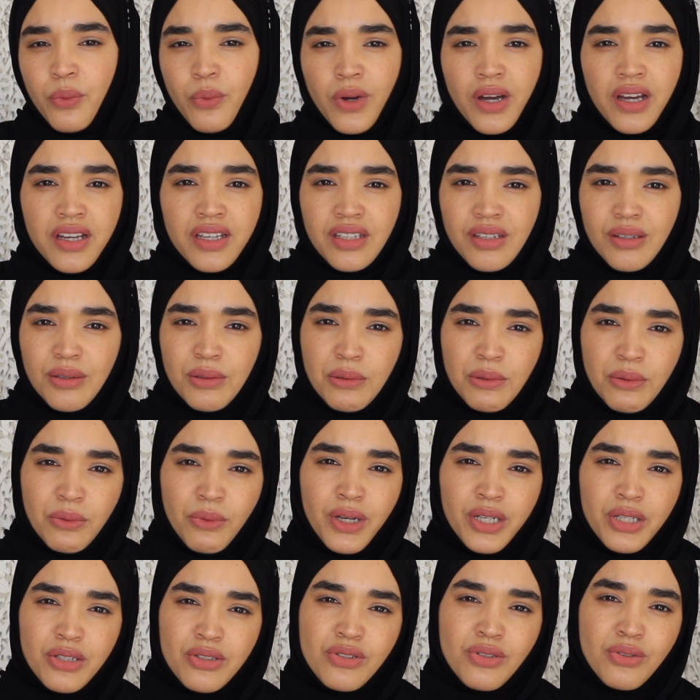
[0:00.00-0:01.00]
Why
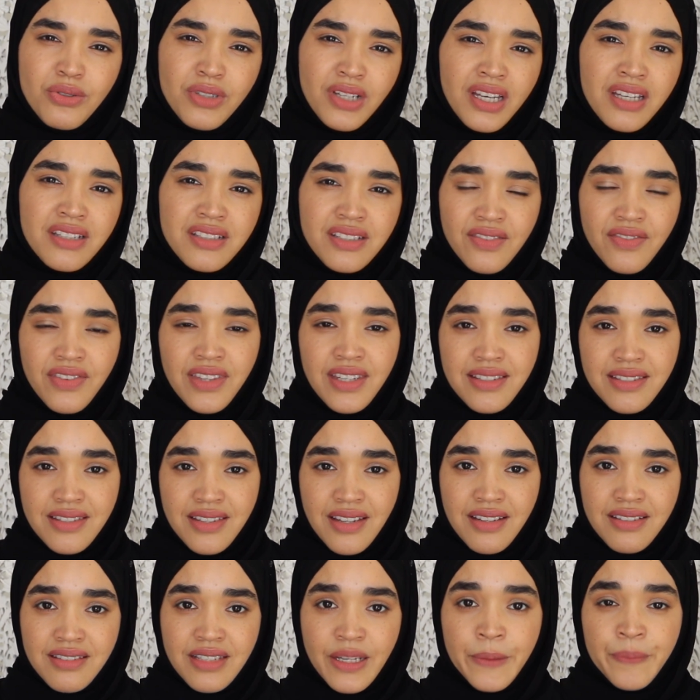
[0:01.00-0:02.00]
are you so negative these
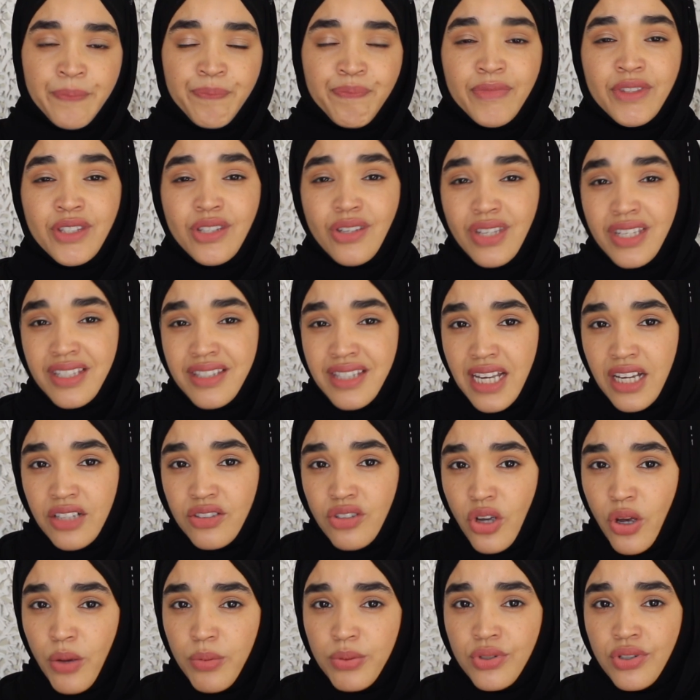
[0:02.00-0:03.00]
days? So there's
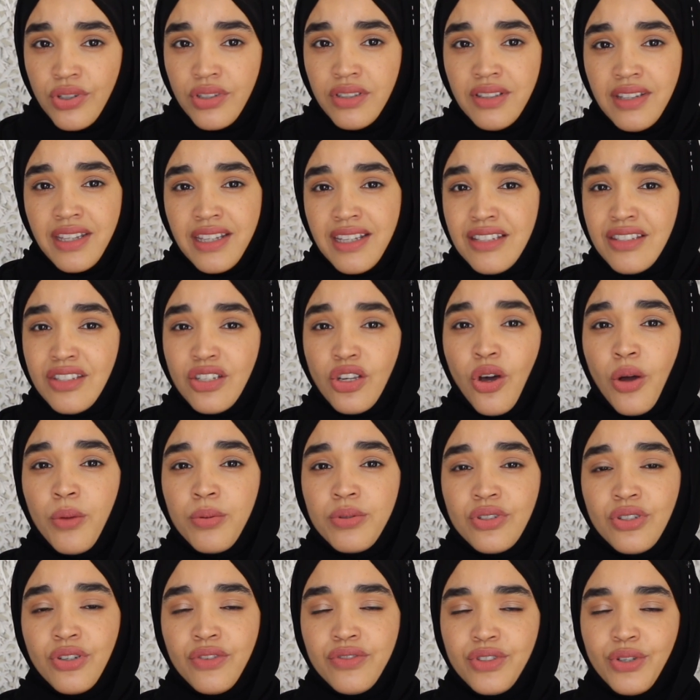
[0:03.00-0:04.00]
that option. There's the
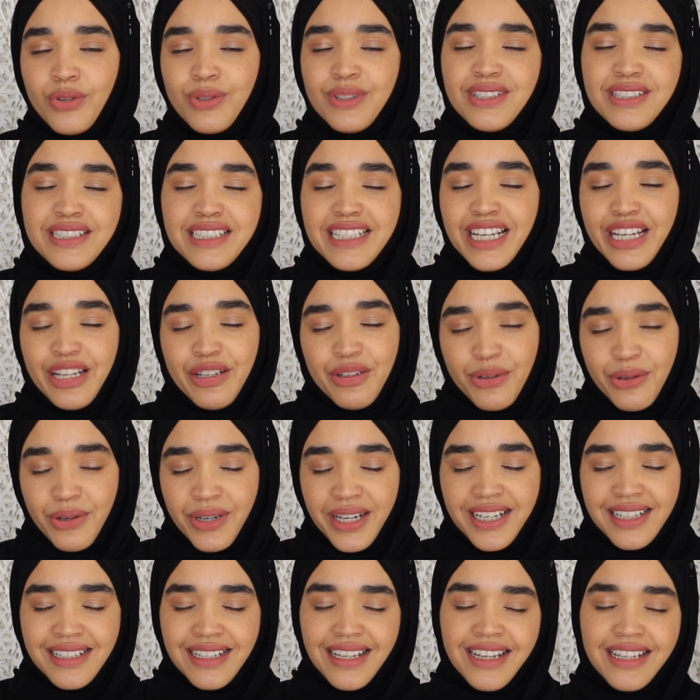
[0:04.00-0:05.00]
option of totally
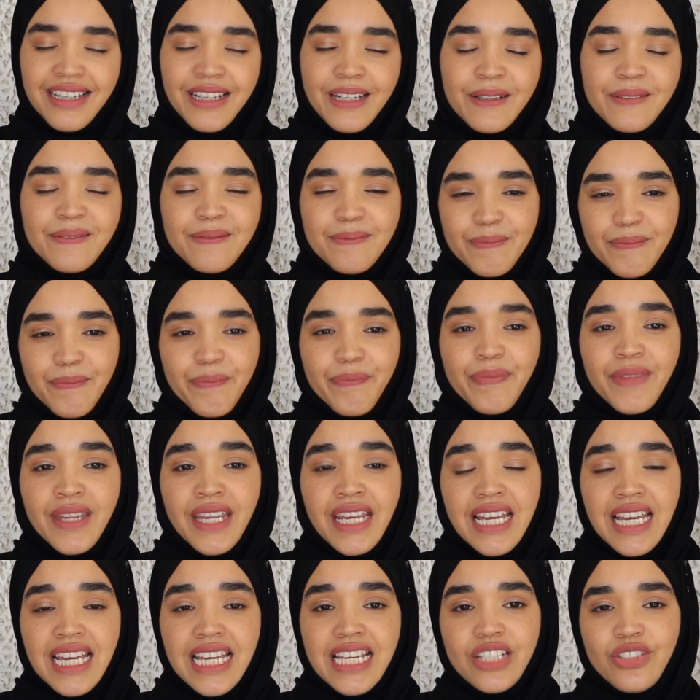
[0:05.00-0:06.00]
ignoring, like
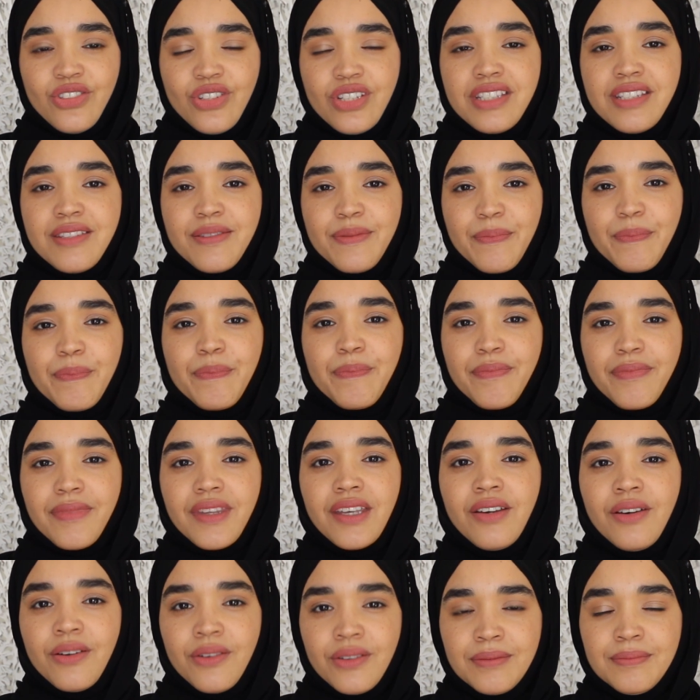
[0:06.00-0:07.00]
just
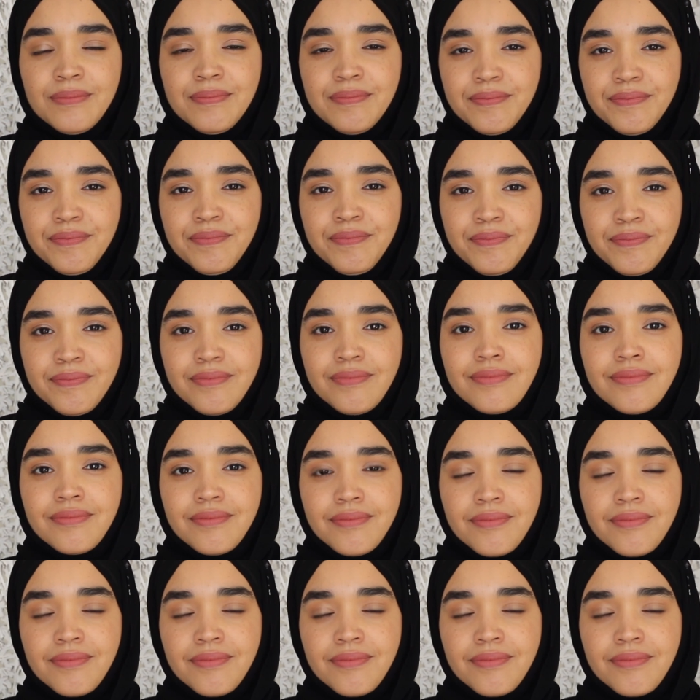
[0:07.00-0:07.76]
go and